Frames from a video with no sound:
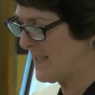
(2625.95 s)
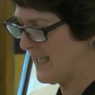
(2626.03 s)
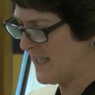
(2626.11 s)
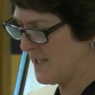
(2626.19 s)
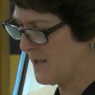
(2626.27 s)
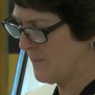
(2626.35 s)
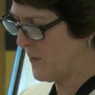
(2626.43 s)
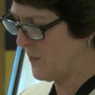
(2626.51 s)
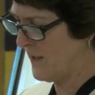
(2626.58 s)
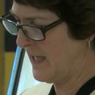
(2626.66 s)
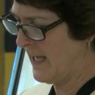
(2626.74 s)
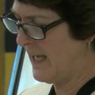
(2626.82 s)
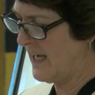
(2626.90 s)

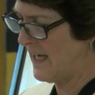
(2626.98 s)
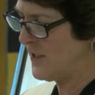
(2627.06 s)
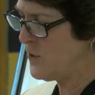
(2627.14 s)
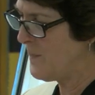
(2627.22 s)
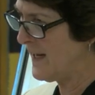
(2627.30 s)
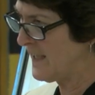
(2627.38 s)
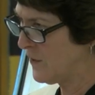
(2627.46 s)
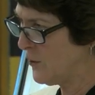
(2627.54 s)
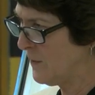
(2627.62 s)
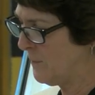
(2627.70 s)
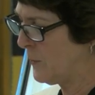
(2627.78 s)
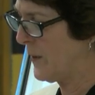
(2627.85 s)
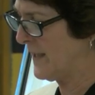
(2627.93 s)
testimony, and, and you make a
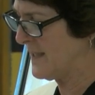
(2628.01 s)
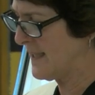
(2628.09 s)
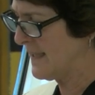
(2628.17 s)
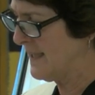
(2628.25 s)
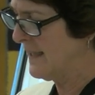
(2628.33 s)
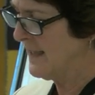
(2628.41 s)
good point.